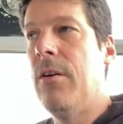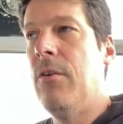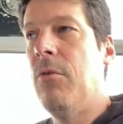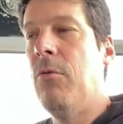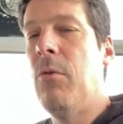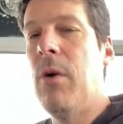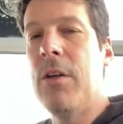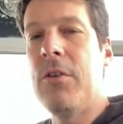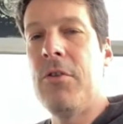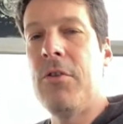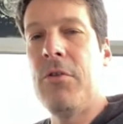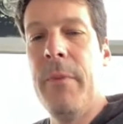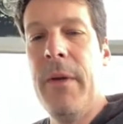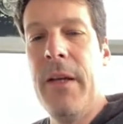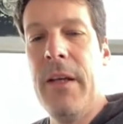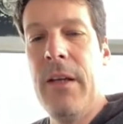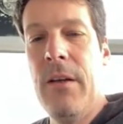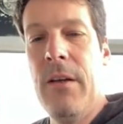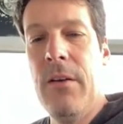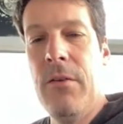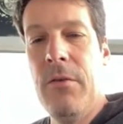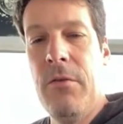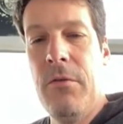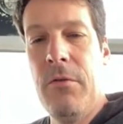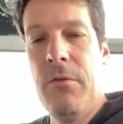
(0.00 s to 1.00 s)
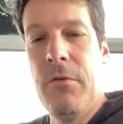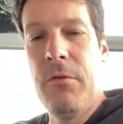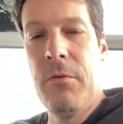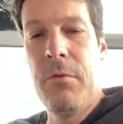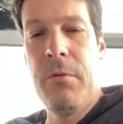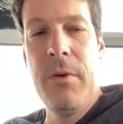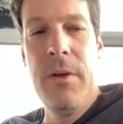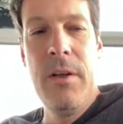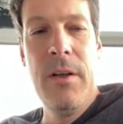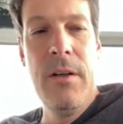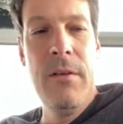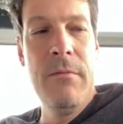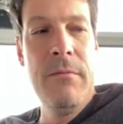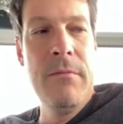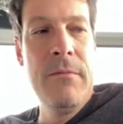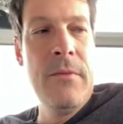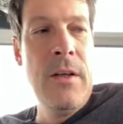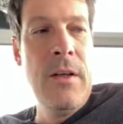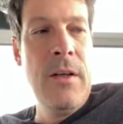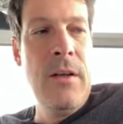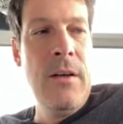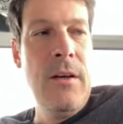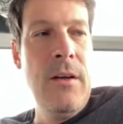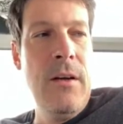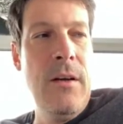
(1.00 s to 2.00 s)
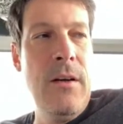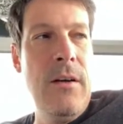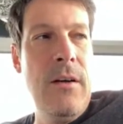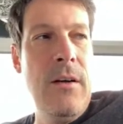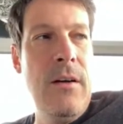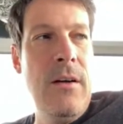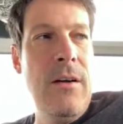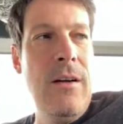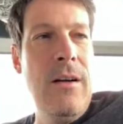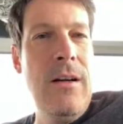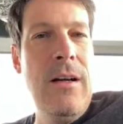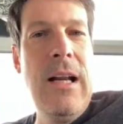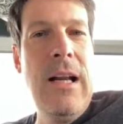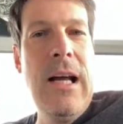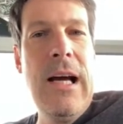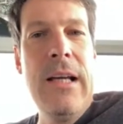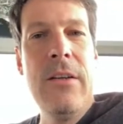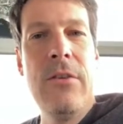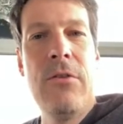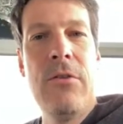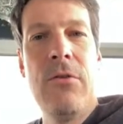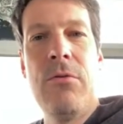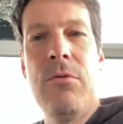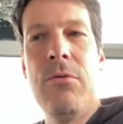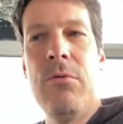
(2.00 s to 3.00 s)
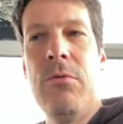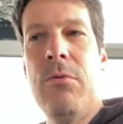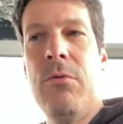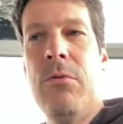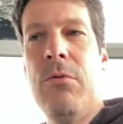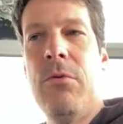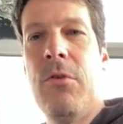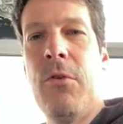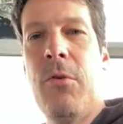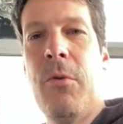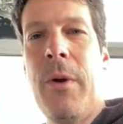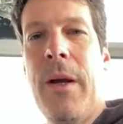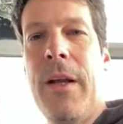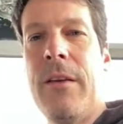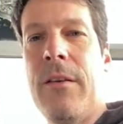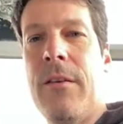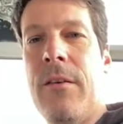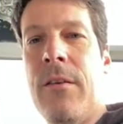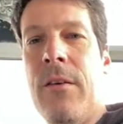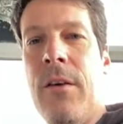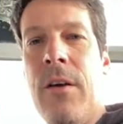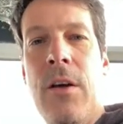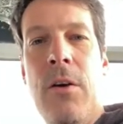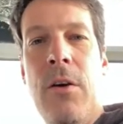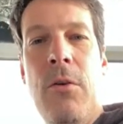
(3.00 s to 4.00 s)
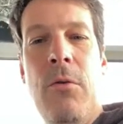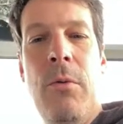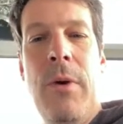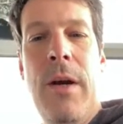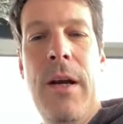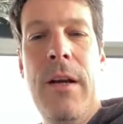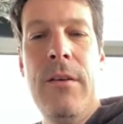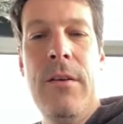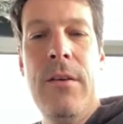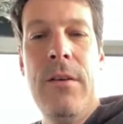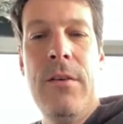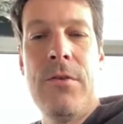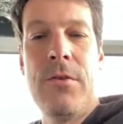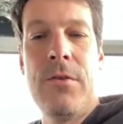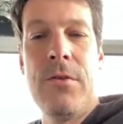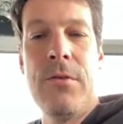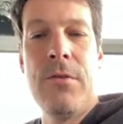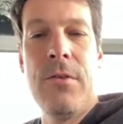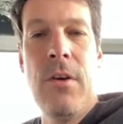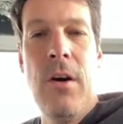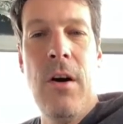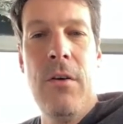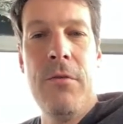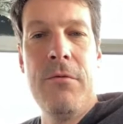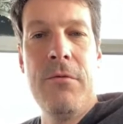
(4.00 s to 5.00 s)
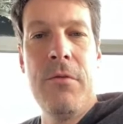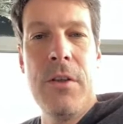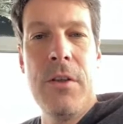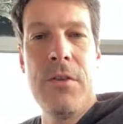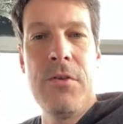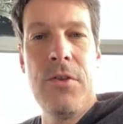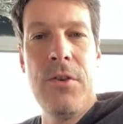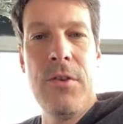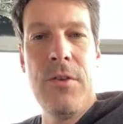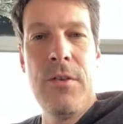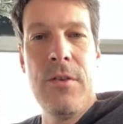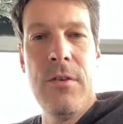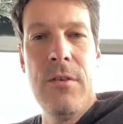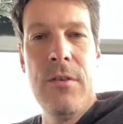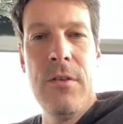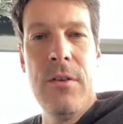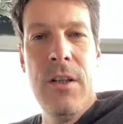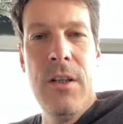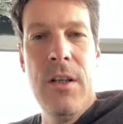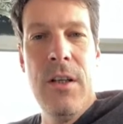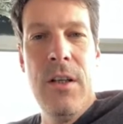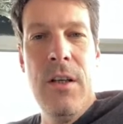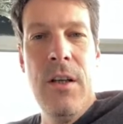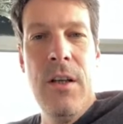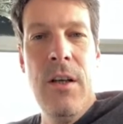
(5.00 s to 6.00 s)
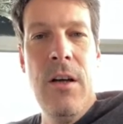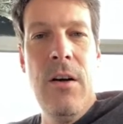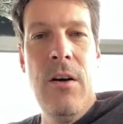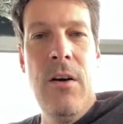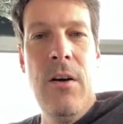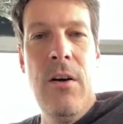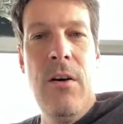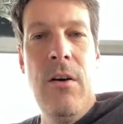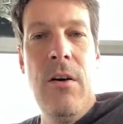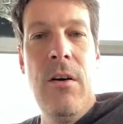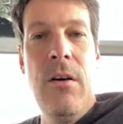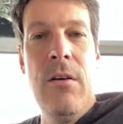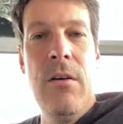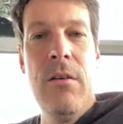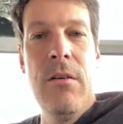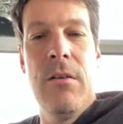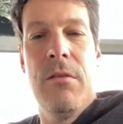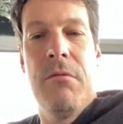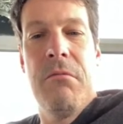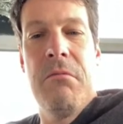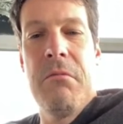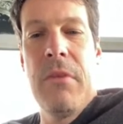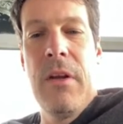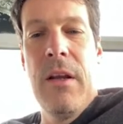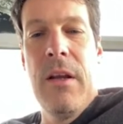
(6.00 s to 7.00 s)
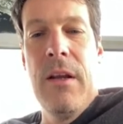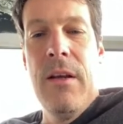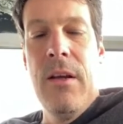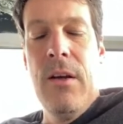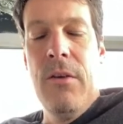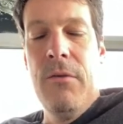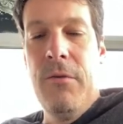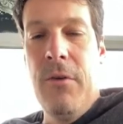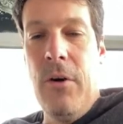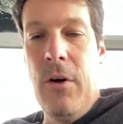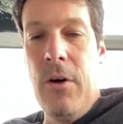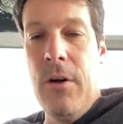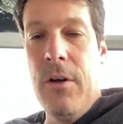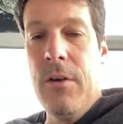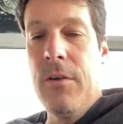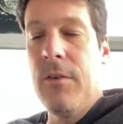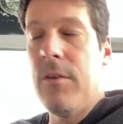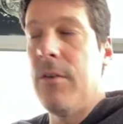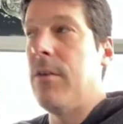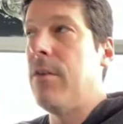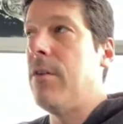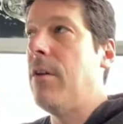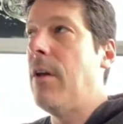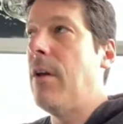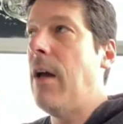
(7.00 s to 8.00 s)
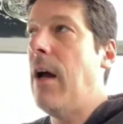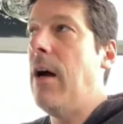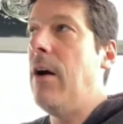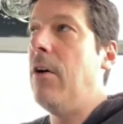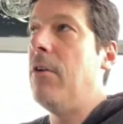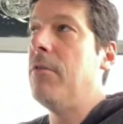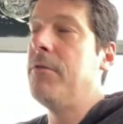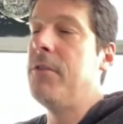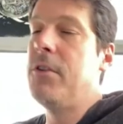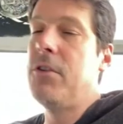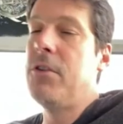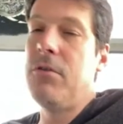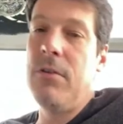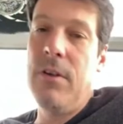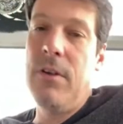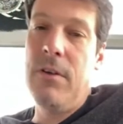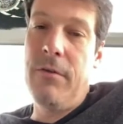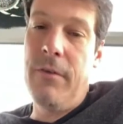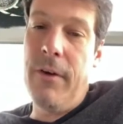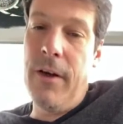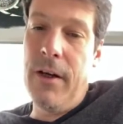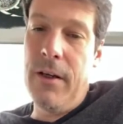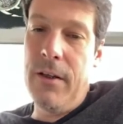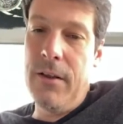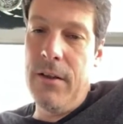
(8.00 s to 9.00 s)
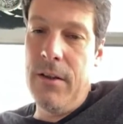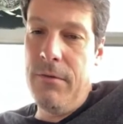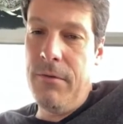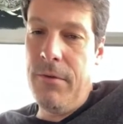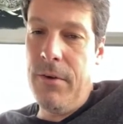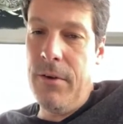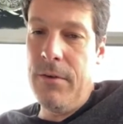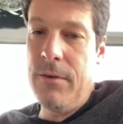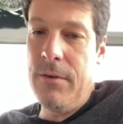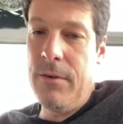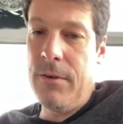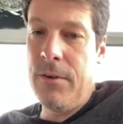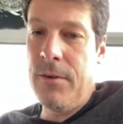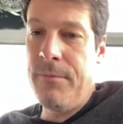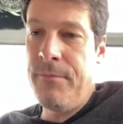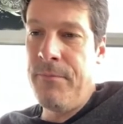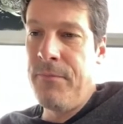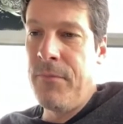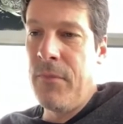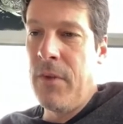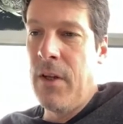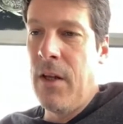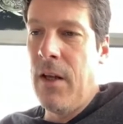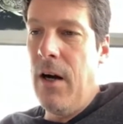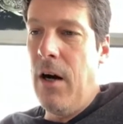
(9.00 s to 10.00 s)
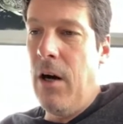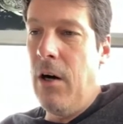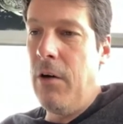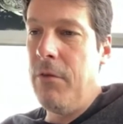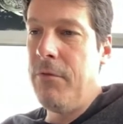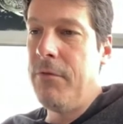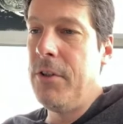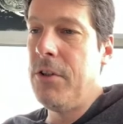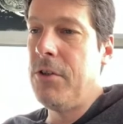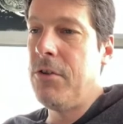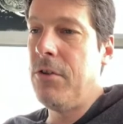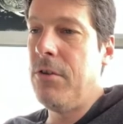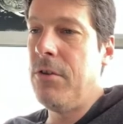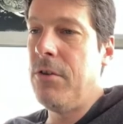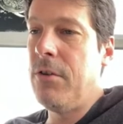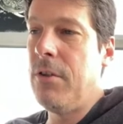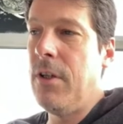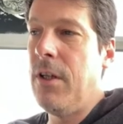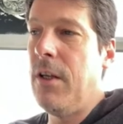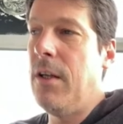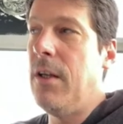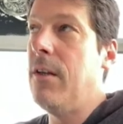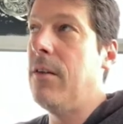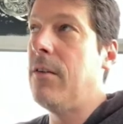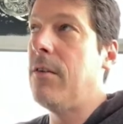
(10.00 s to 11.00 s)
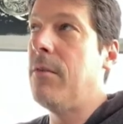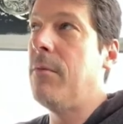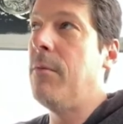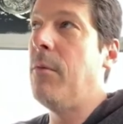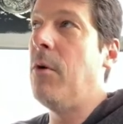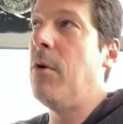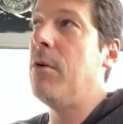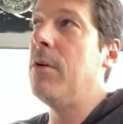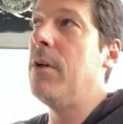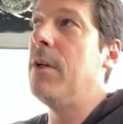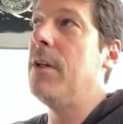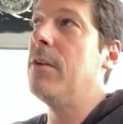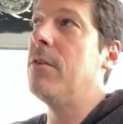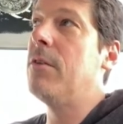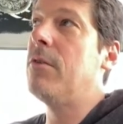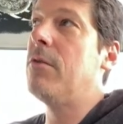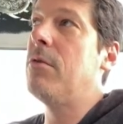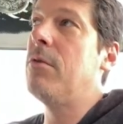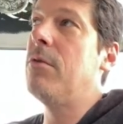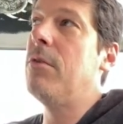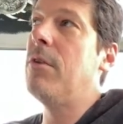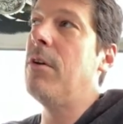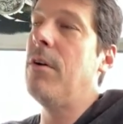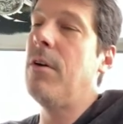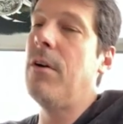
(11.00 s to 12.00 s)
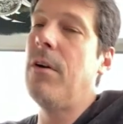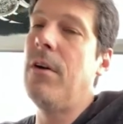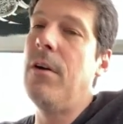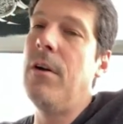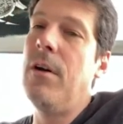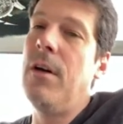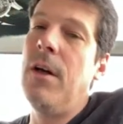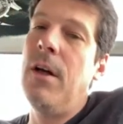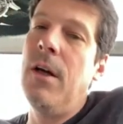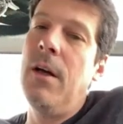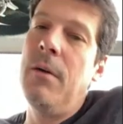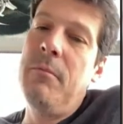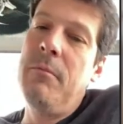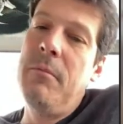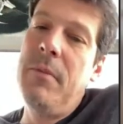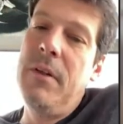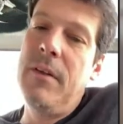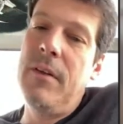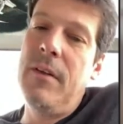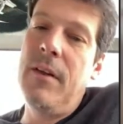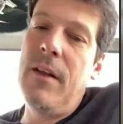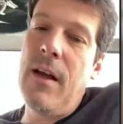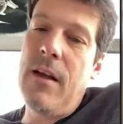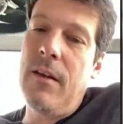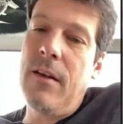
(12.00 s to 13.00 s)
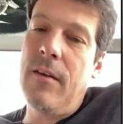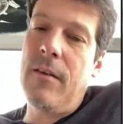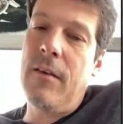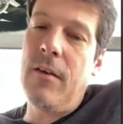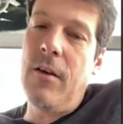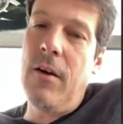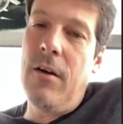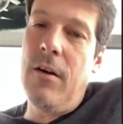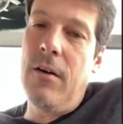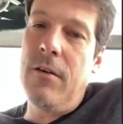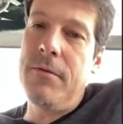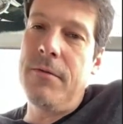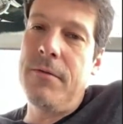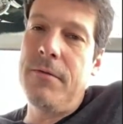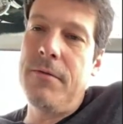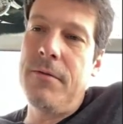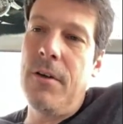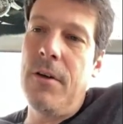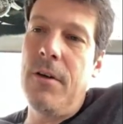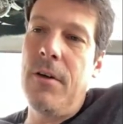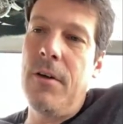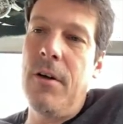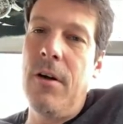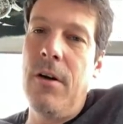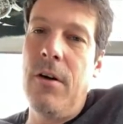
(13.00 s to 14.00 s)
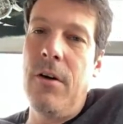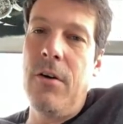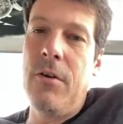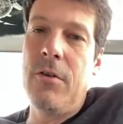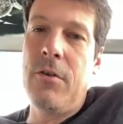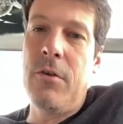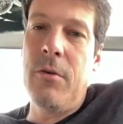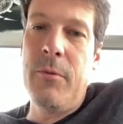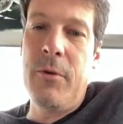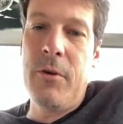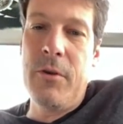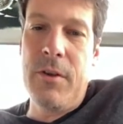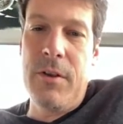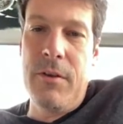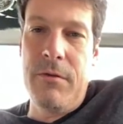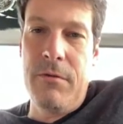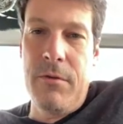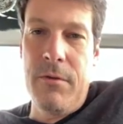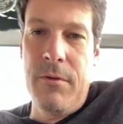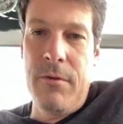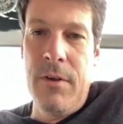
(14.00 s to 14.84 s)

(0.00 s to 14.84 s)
watchmaking industry uh, like to create reedition of watches. Mm. For us, our vision is very different. Our vision is more linked to the business of uh, automotive.